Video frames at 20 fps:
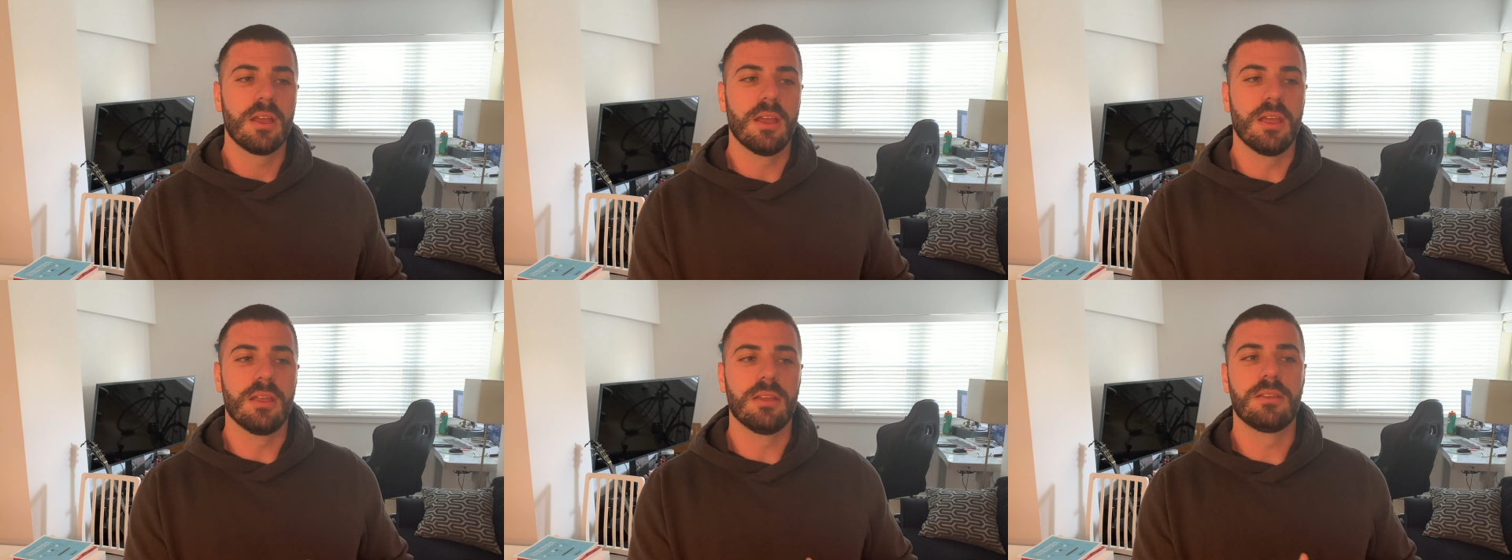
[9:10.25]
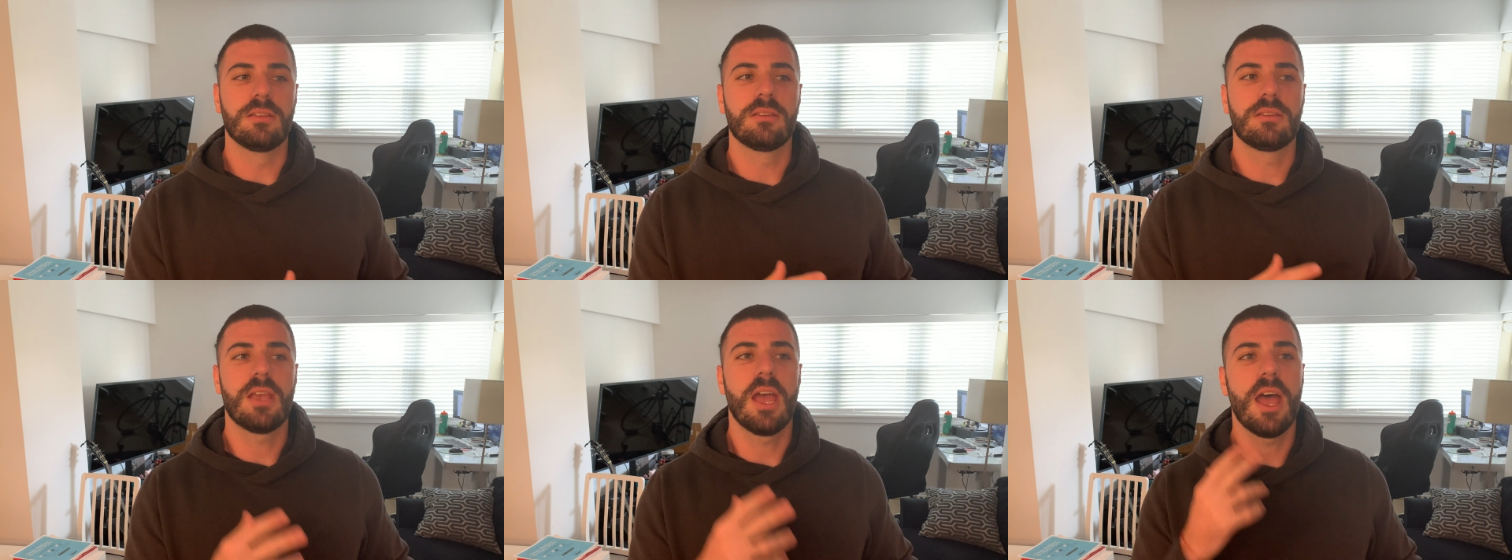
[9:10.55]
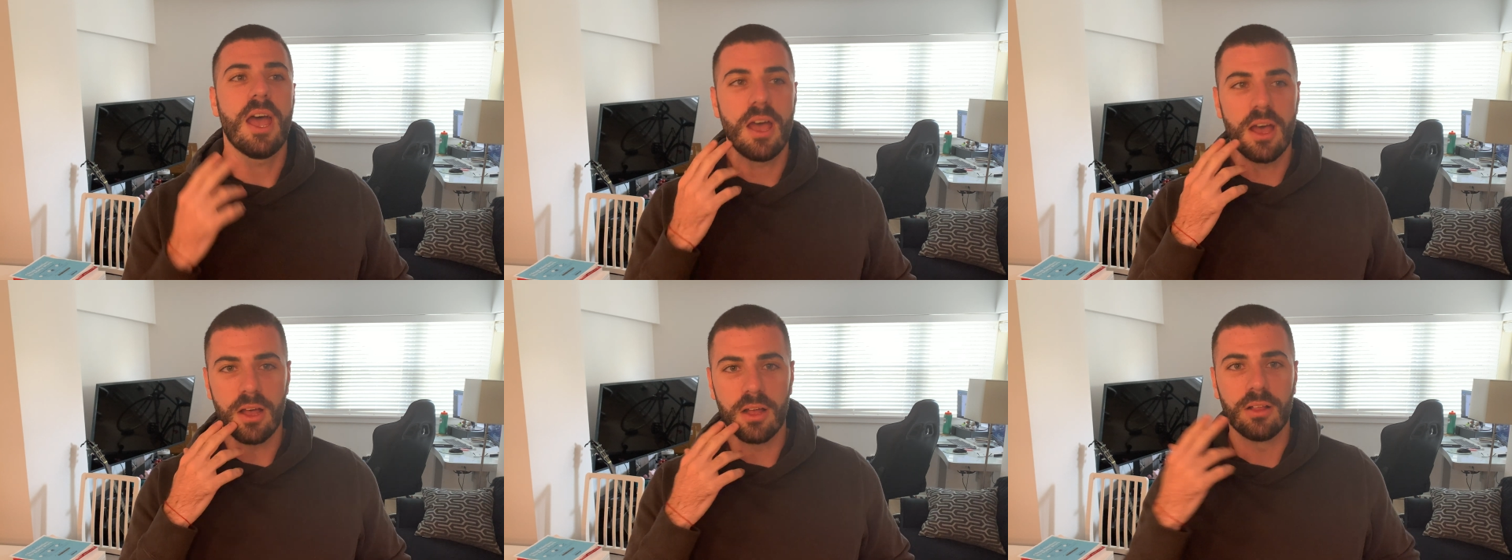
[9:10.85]
and
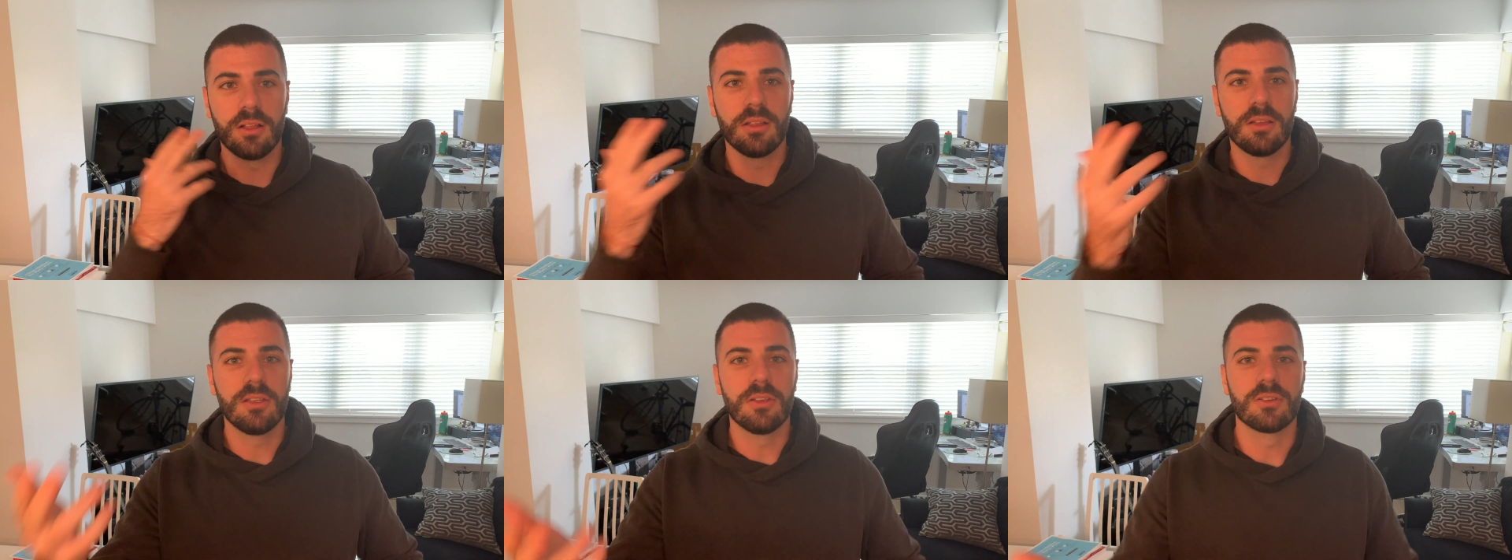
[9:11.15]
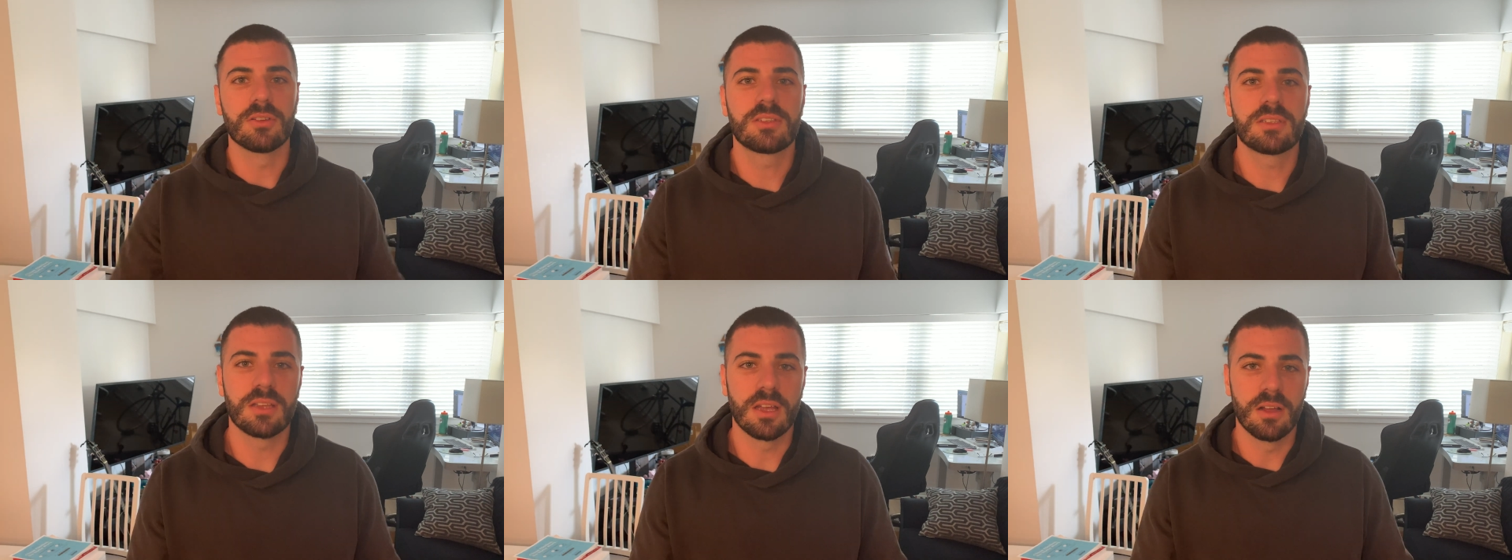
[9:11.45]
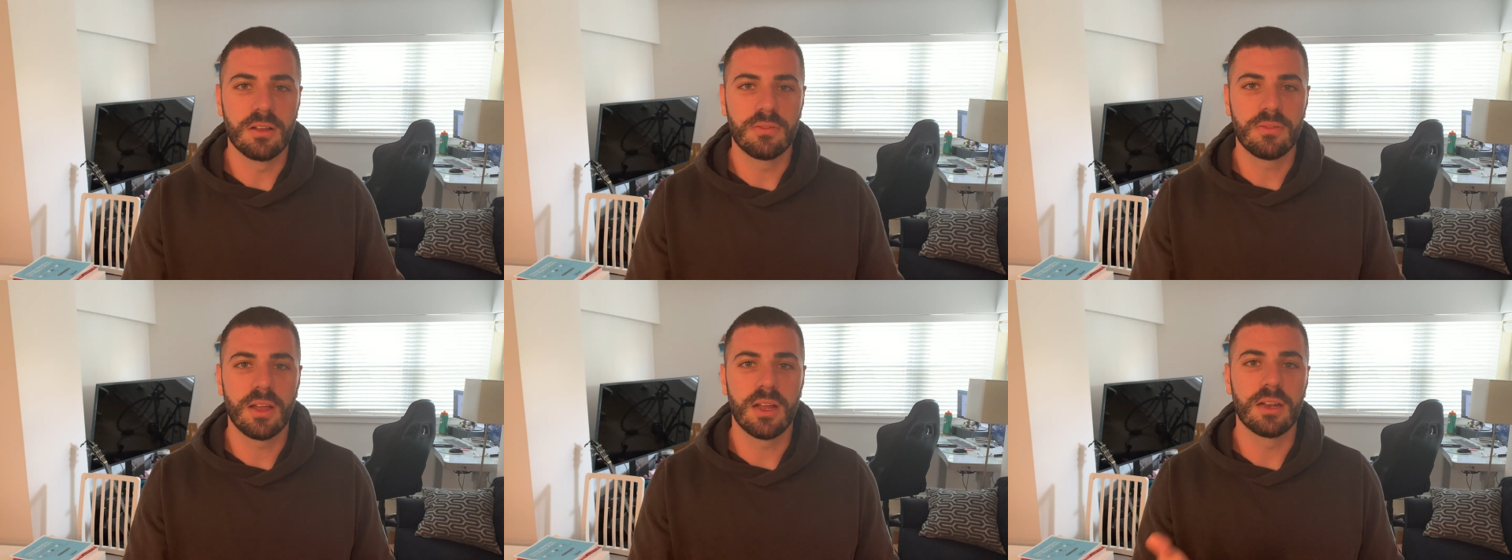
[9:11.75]
tell
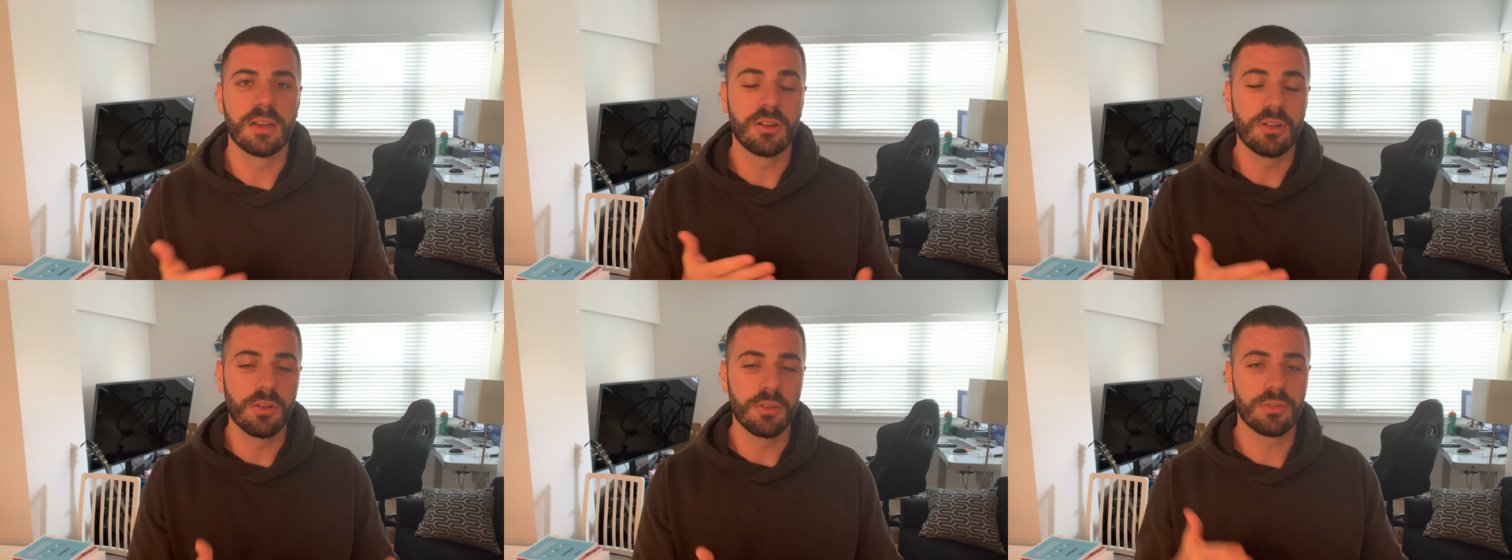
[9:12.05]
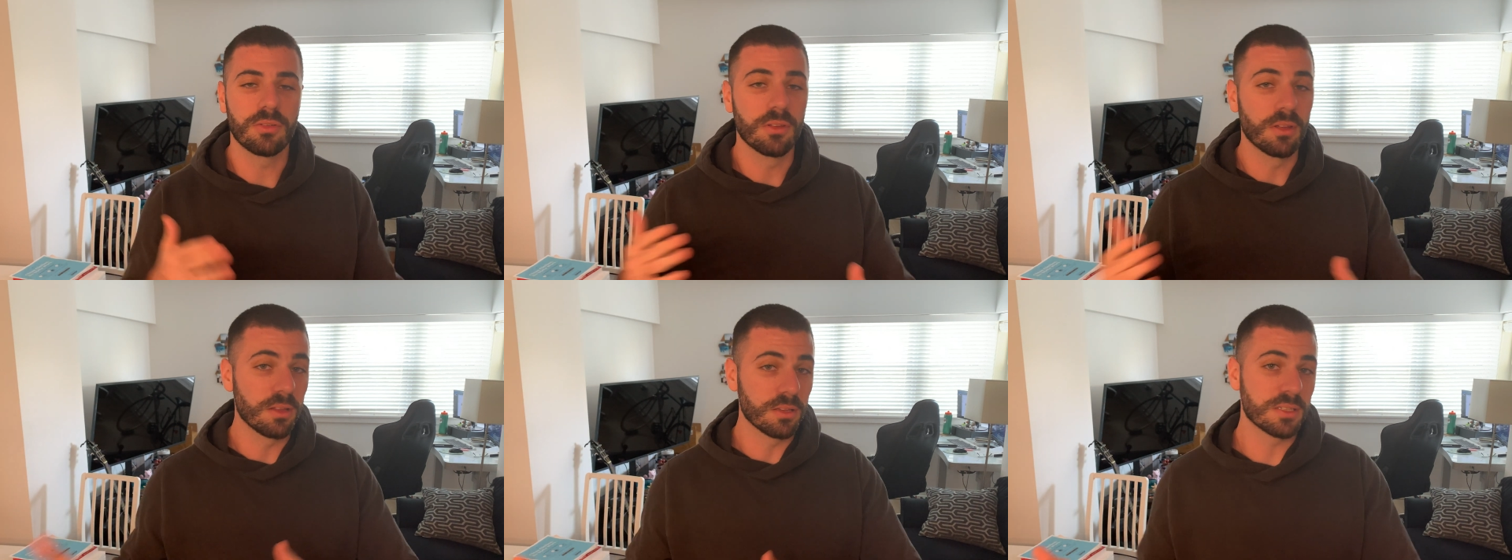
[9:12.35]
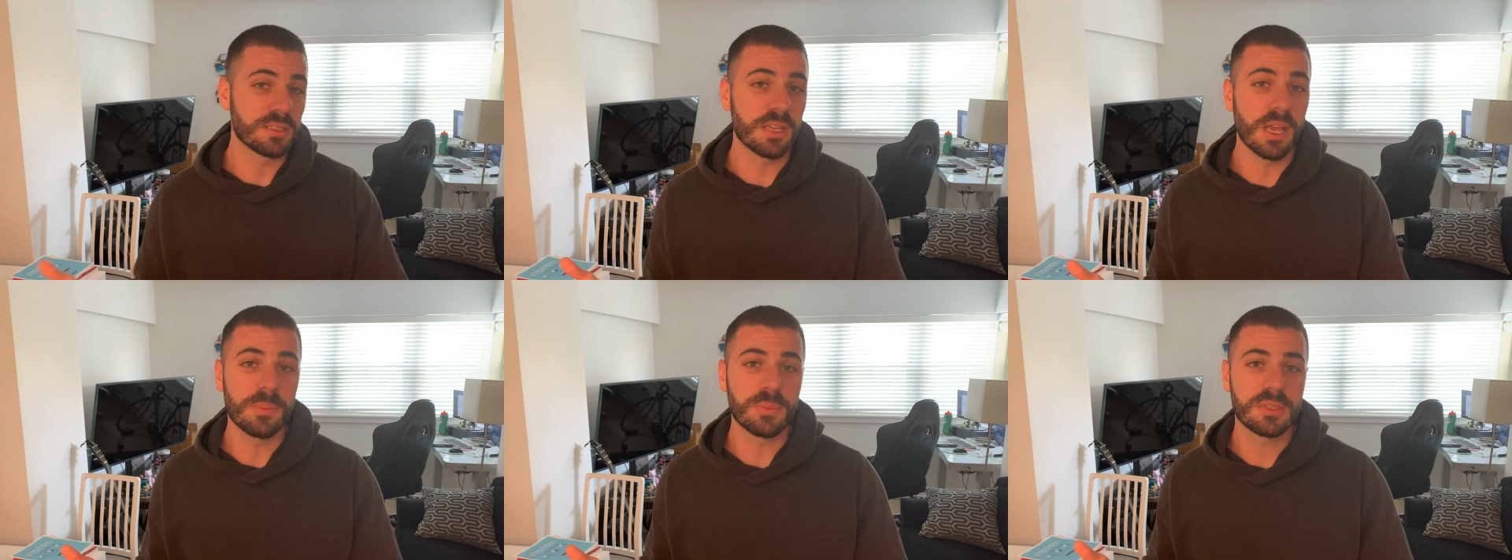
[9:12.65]
yourself how to go through all the
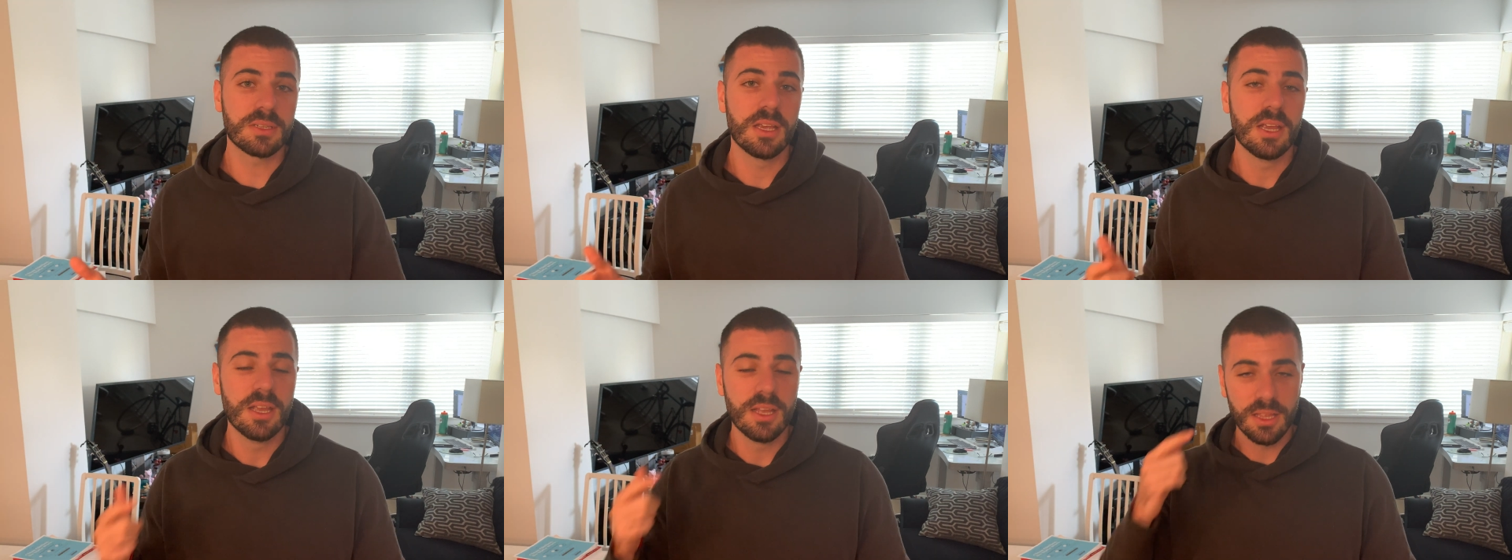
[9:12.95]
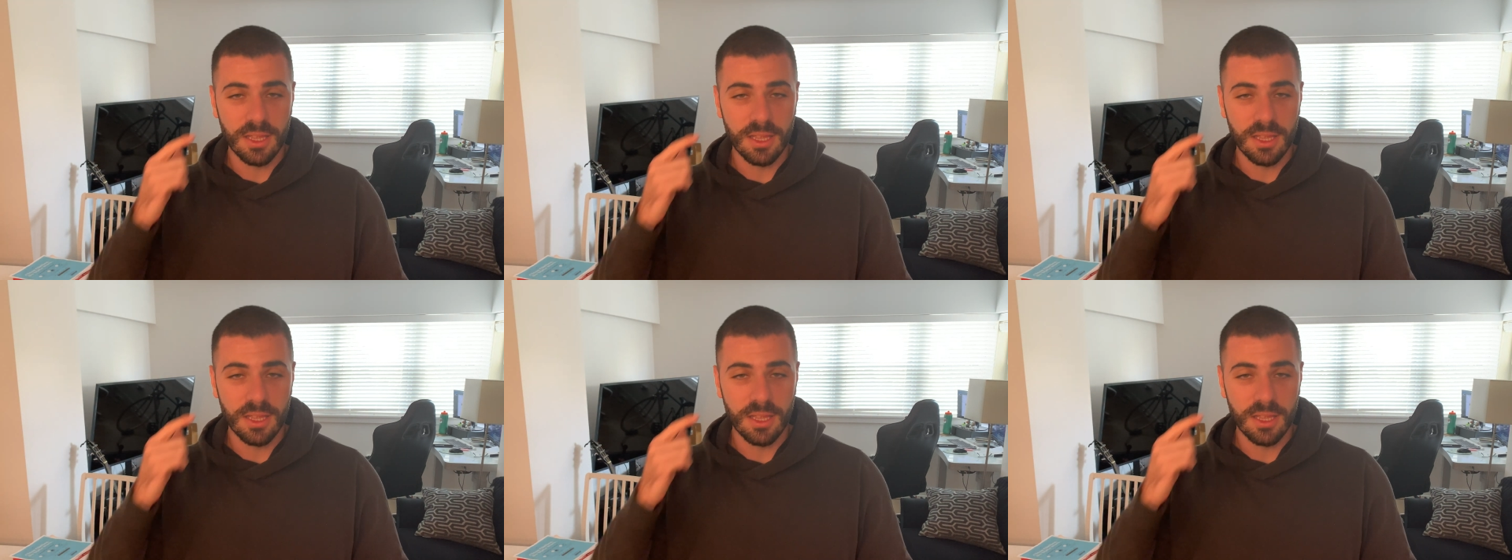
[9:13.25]
steps.